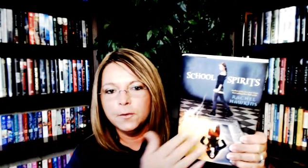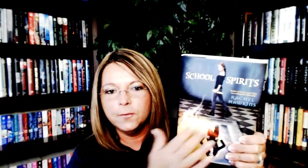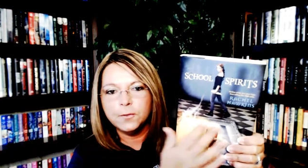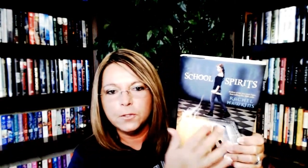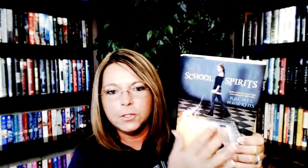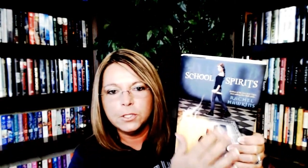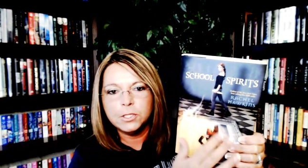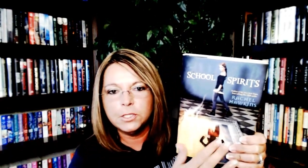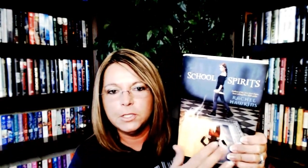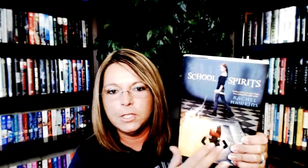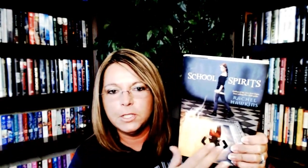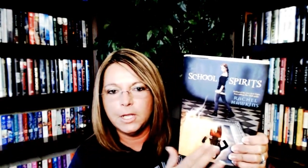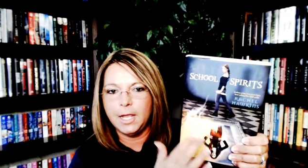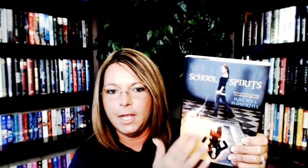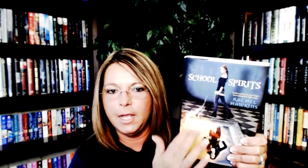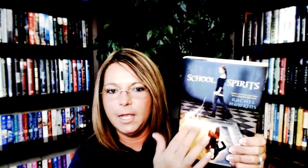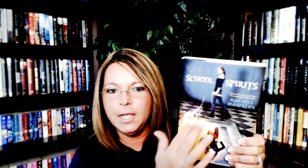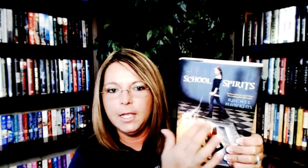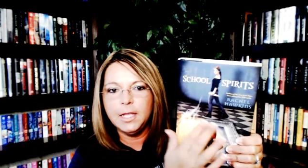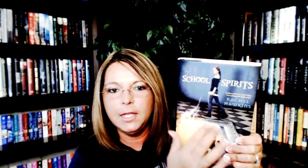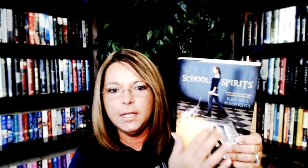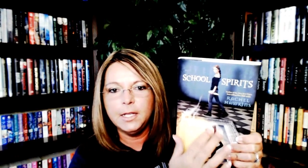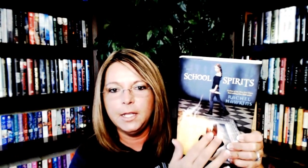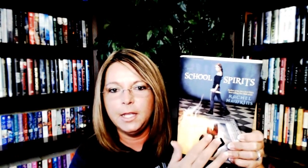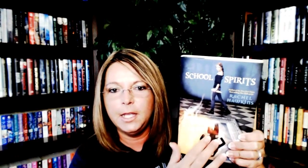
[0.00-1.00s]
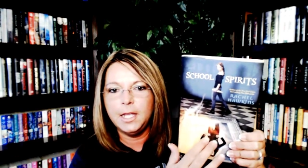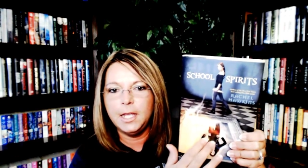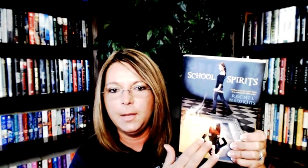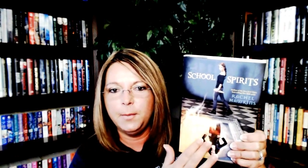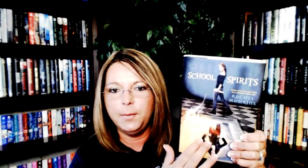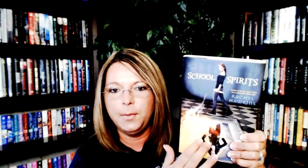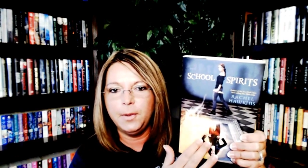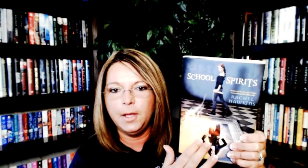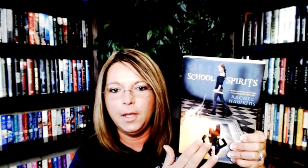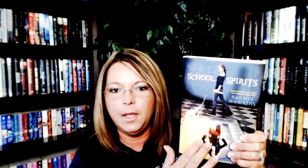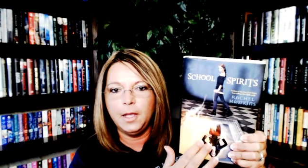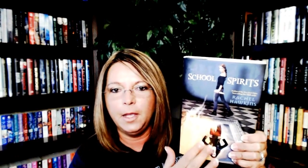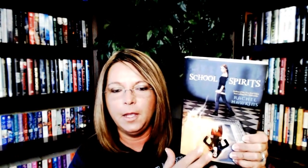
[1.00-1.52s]
for staying in
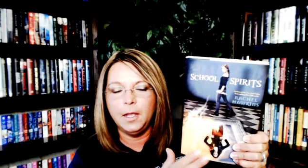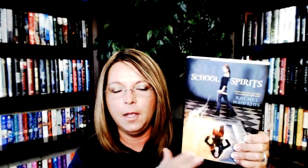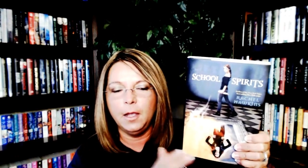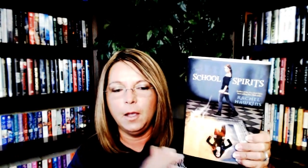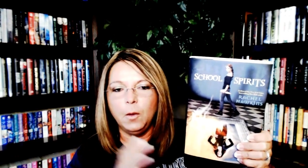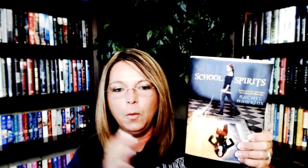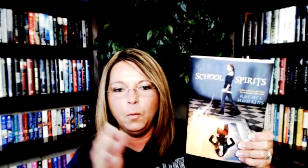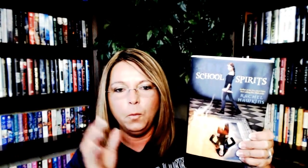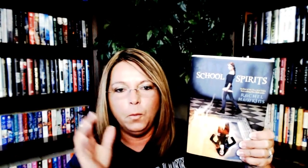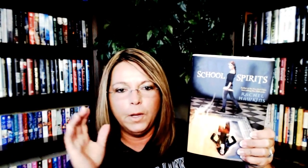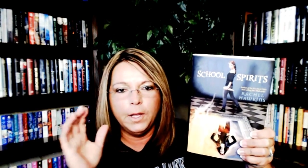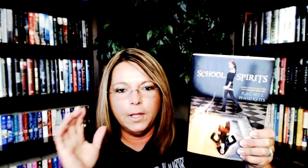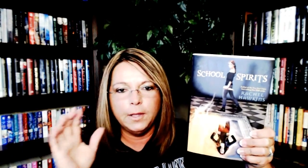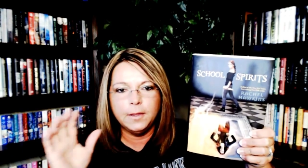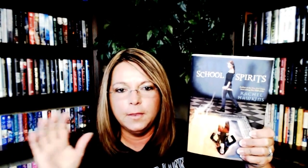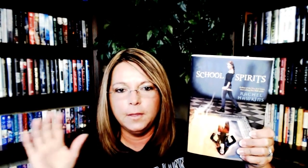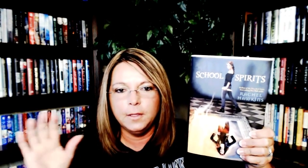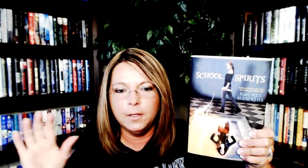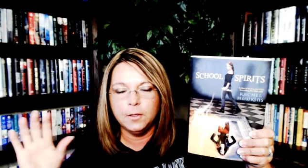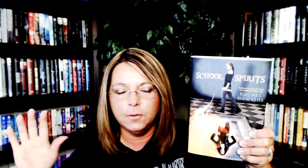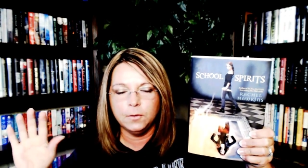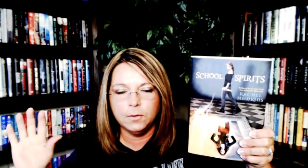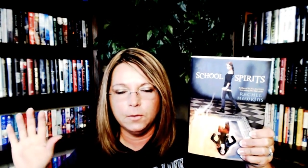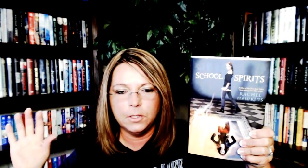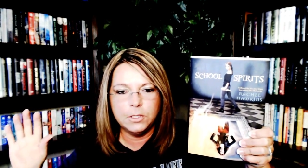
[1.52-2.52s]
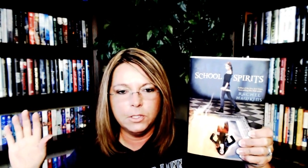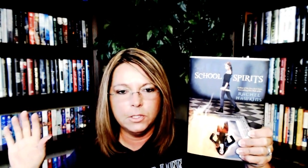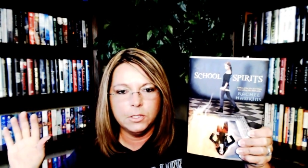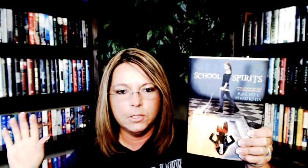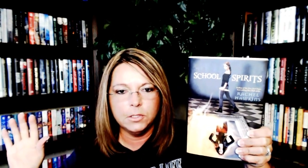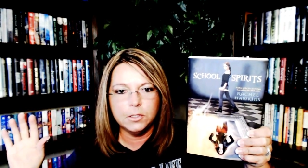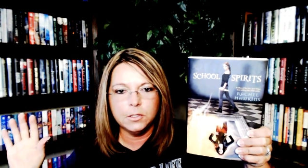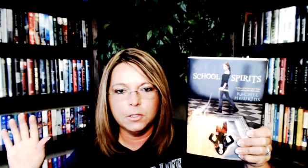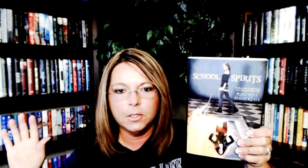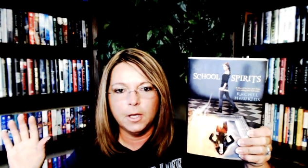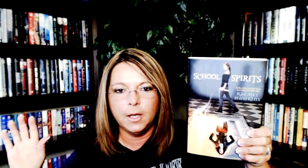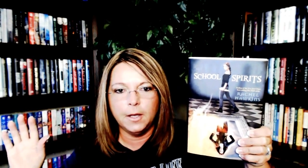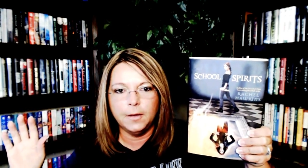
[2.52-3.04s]
keeping with the
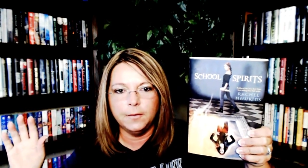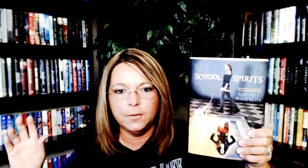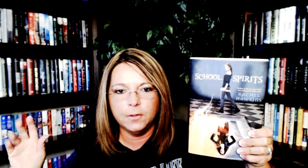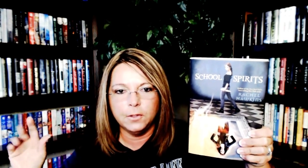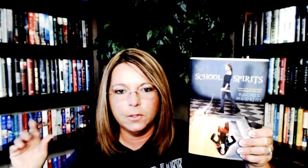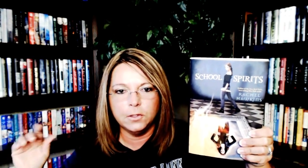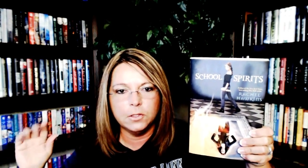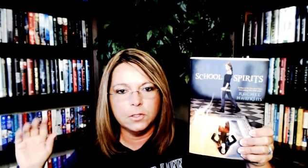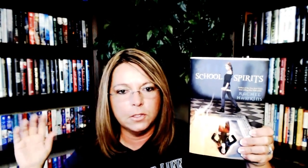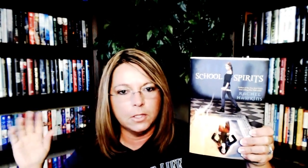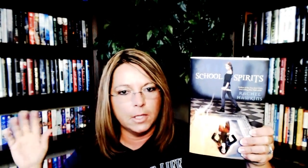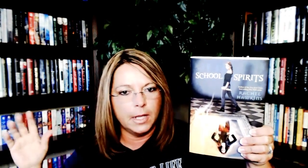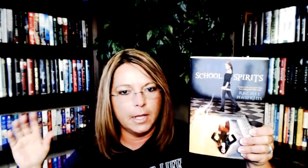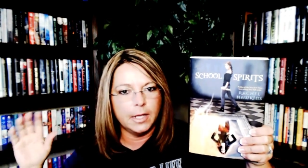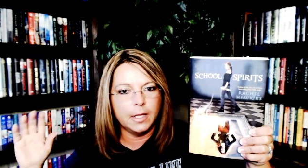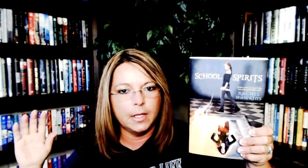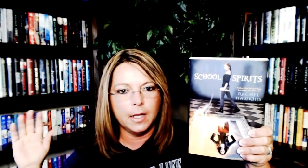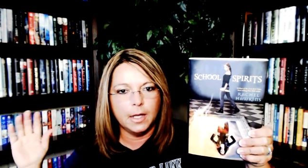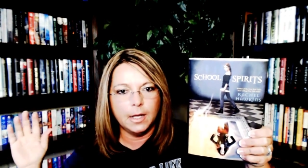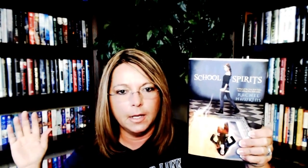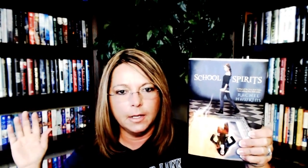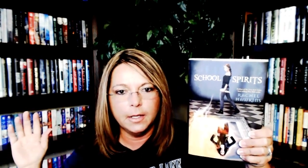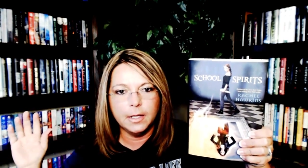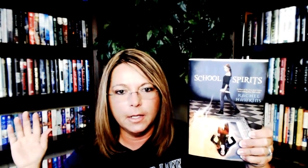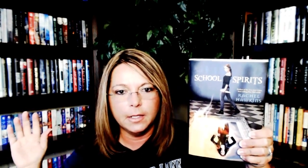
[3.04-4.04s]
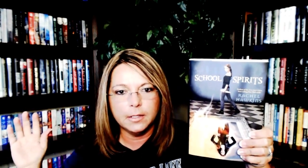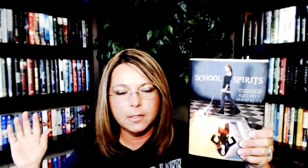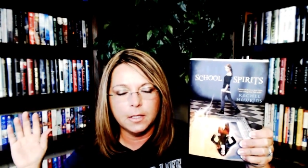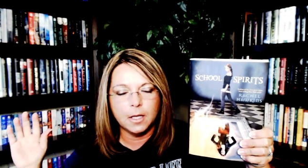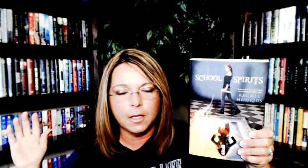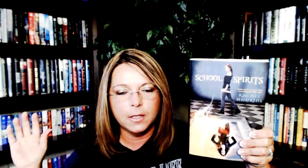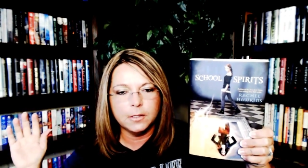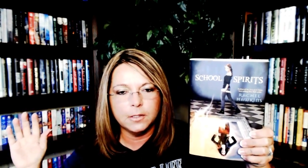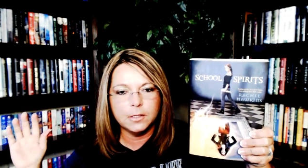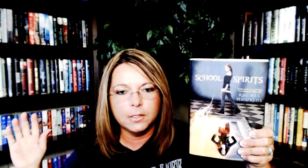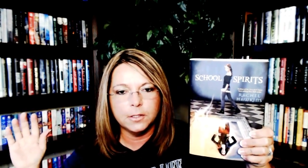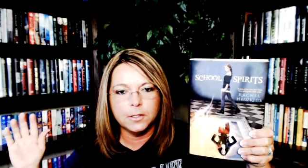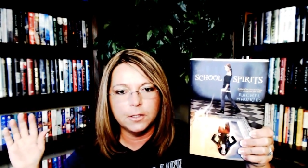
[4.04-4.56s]
original covers, like on Hex
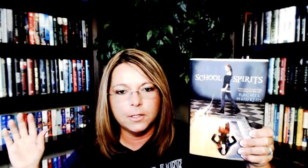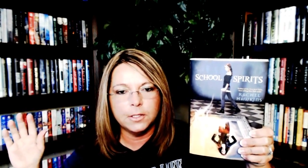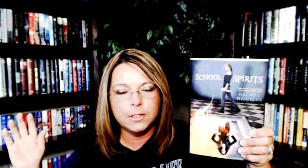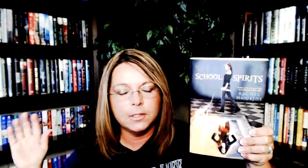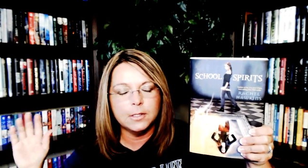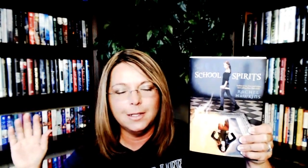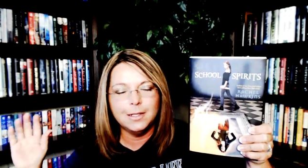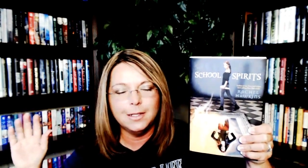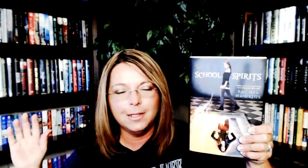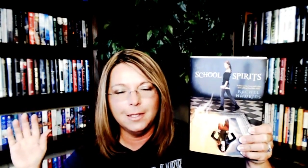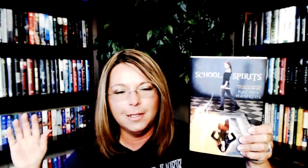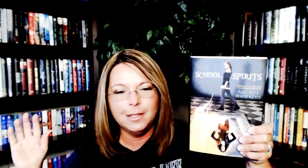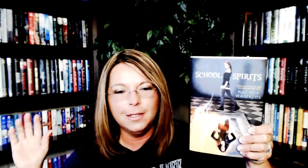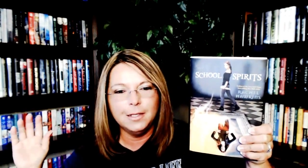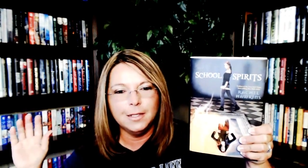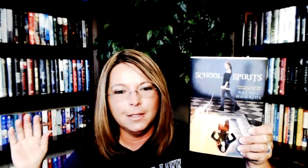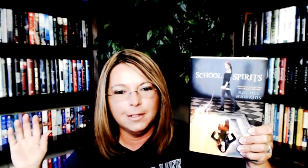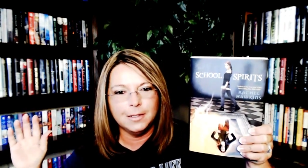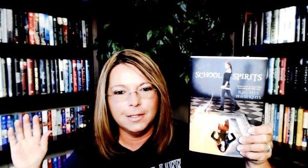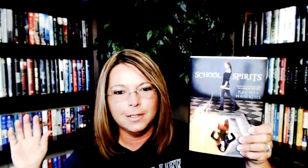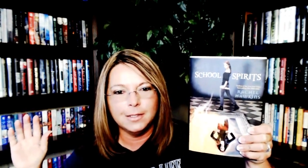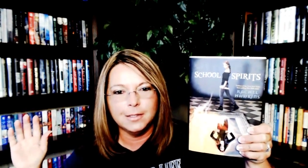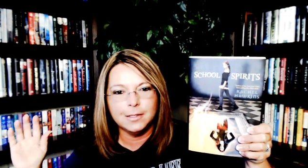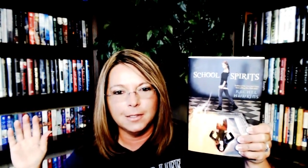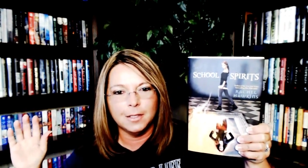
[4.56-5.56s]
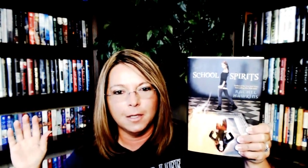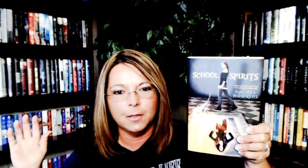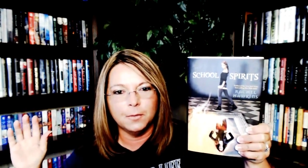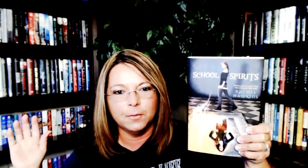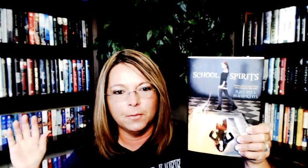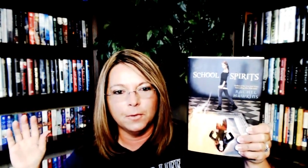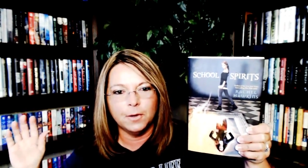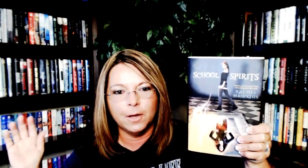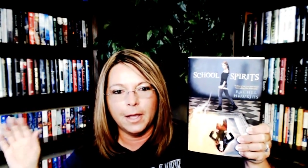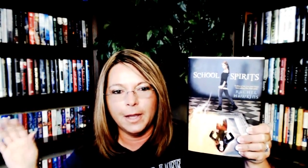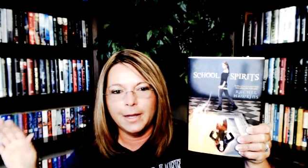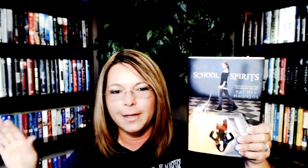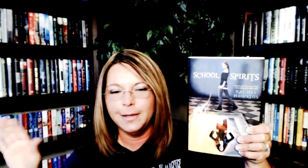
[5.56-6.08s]
Hall series. You did
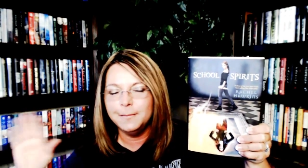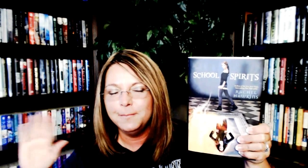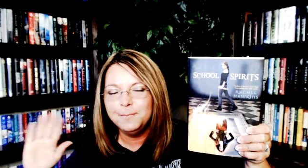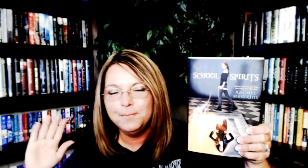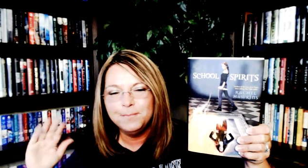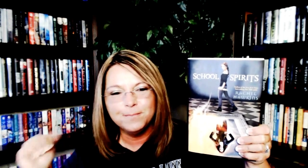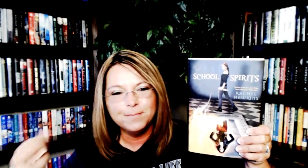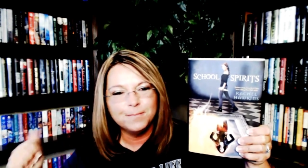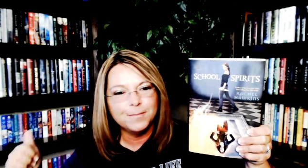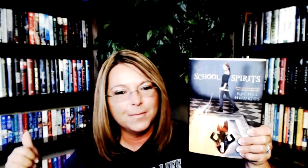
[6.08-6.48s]
something right.